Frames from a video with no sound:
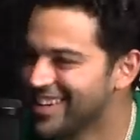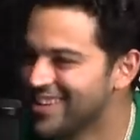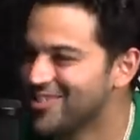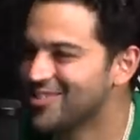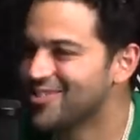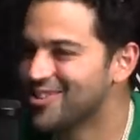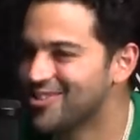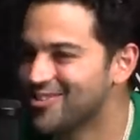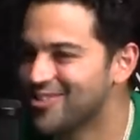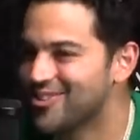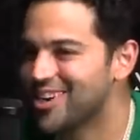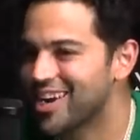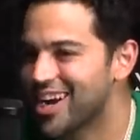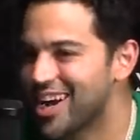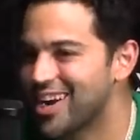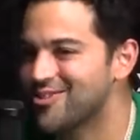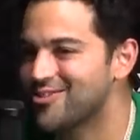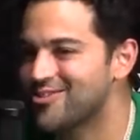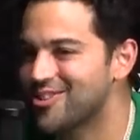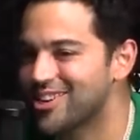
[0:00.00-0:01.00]
Amen. where
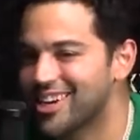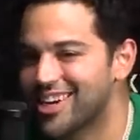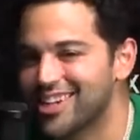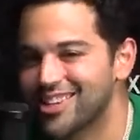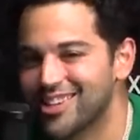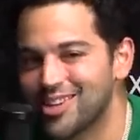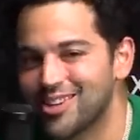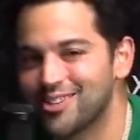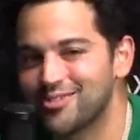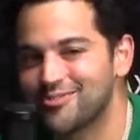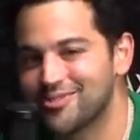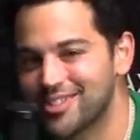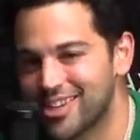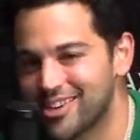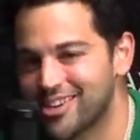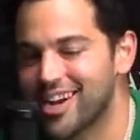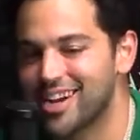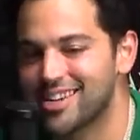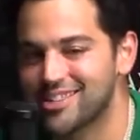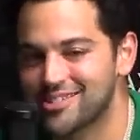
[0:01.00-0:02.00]
everyone I love,
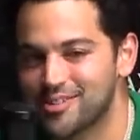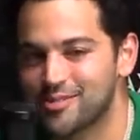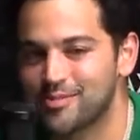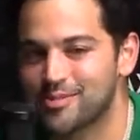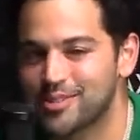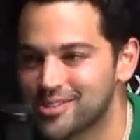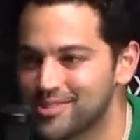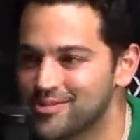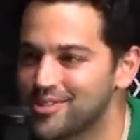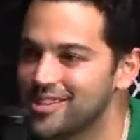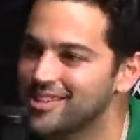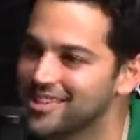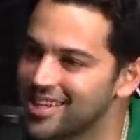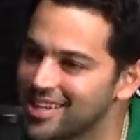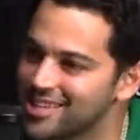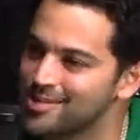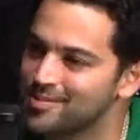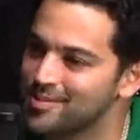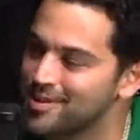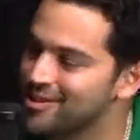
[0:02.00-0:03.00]
their eyes open as well.
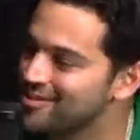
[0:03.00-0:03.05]
That's Amen.